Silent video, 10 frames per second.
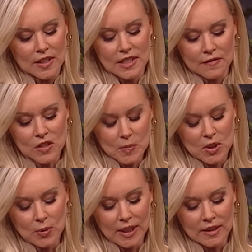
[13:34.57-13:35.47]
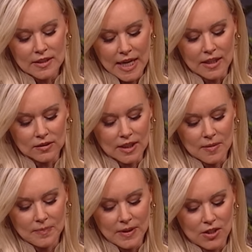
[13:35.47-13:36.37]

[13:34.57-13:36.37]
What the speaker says: a difference between tangled up